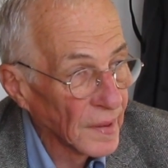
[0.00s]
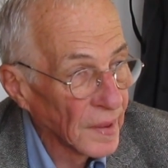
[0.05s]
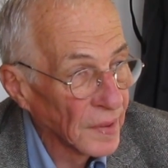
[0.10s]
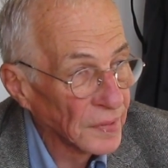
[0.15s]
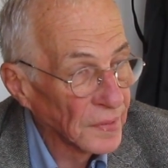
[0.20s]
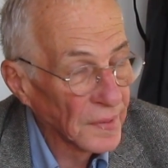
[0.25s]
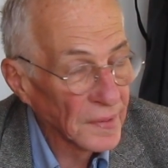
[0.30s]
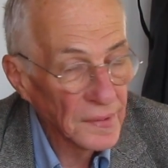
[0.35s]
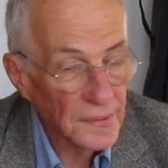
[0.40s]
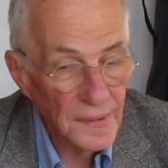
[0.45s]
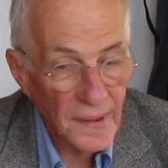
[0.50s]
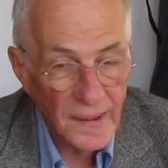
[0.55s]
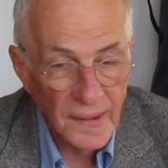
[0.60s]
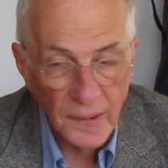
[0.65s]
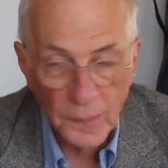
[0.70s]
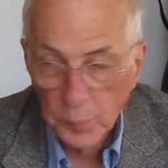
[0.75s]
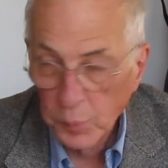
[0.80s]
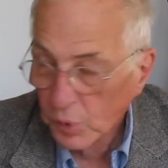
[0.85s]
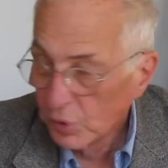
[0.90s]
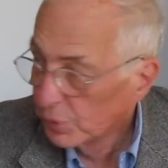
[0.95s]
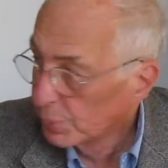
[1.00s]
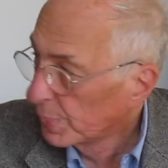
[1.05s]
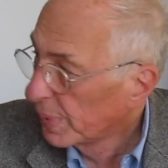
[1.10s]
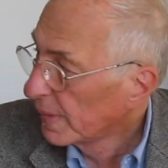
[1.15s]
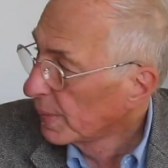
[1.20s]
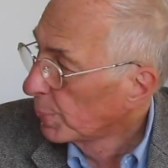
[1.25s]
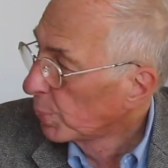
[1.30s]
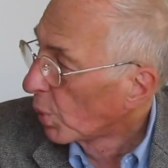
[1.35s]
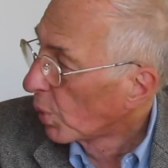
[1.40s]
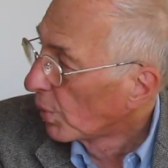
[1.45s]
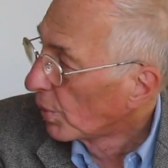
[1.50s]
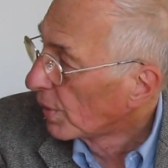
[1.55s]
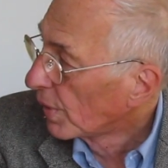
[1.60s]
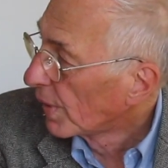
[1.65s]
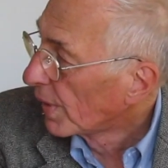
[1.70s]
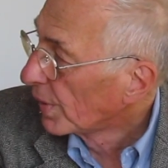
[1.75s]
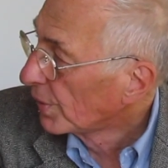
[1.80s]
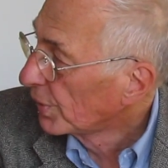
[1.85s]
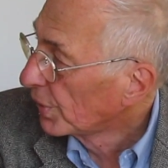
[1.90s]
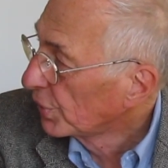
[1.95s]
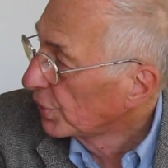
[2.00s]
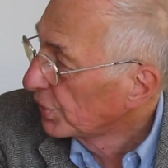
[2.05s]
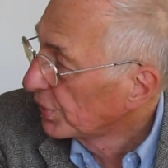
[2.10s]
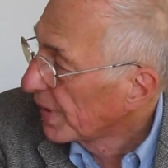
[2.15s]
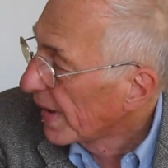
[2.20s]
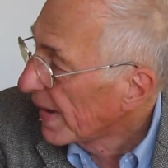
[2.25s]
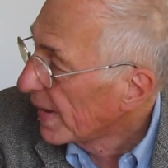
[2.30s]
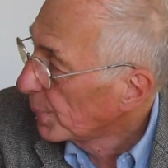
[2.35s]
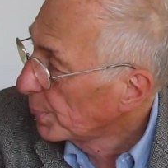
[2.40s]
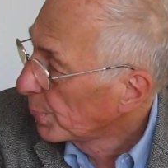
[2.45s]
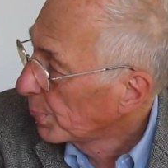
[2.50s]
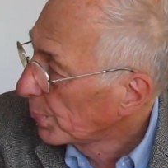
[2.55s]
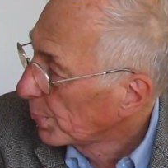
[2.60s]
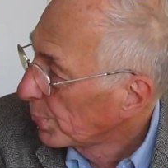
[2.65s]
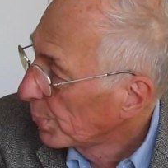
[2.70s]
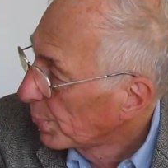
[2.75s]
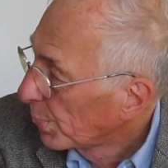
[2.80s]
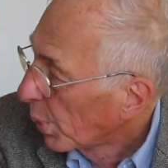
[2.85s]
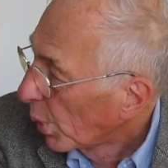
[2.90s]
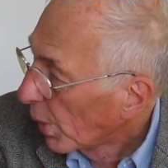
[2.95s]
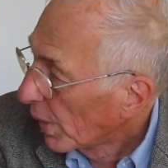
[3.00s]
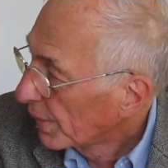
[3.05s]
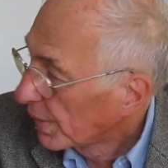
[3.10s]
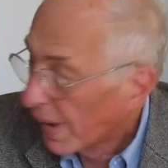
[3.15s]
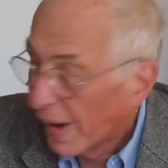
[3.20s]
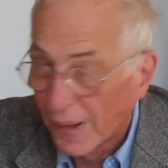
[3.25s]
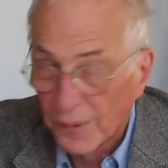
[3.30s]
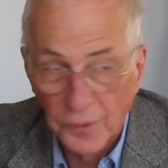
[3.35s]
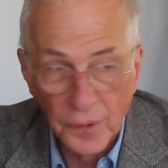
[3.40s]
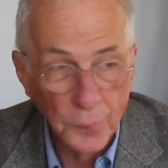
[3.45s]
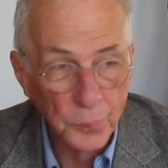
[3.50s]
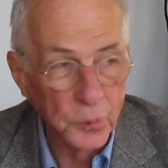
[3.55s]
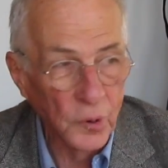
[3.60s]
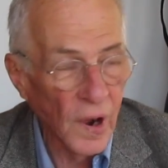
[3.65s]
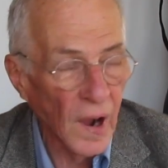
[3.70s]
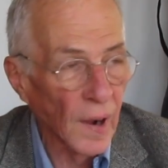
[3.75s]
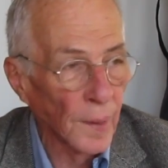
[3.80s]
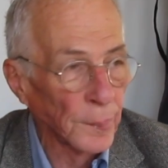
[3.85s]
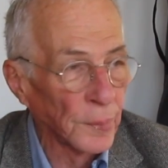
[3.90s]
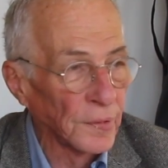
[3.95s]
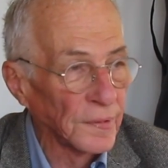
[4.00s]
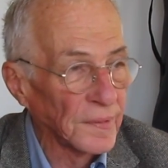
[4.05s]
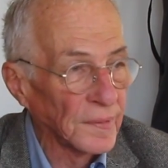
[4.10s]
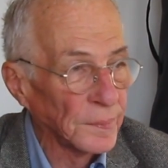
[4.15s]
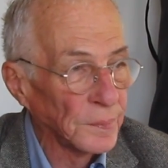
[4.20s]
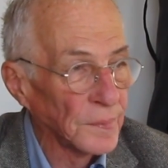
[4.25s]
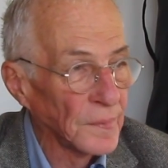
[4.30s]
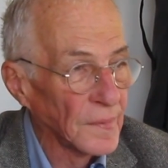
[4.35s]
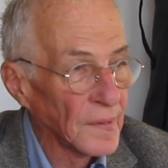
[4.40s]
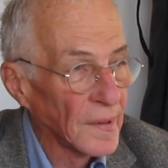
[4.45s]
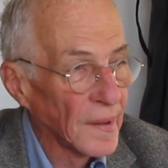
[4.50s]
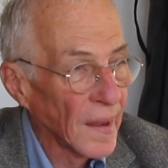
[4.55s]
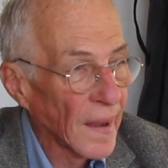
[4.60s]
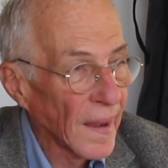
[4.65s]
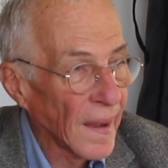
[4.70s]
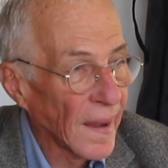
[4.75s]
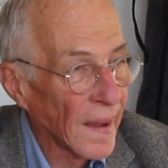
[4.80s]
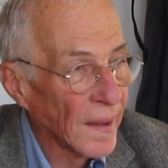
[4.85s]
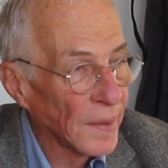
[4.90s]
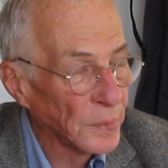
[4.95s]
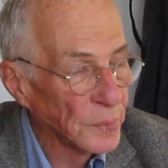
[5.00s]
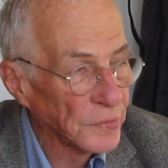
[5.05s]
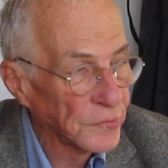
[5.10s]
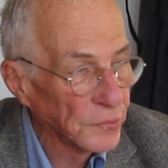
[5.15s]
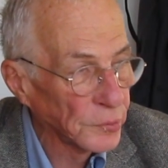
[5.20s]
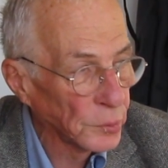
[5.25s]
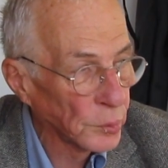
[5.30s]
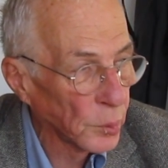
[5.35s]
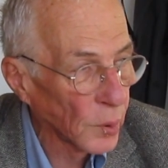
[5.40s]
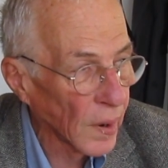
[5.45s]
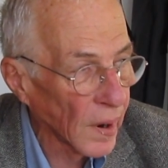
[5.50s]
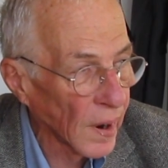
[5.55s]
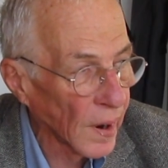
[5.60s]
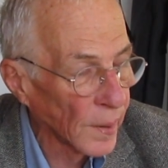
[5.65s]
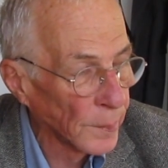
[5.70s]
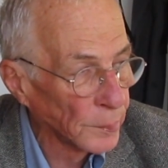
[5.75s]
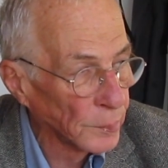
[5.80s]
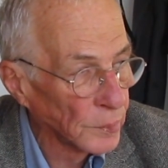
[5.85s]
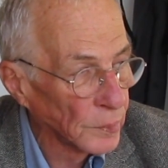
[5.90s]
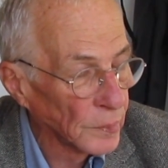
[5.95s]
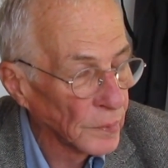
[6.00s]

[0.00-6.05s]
that enables people to stay put on the property and to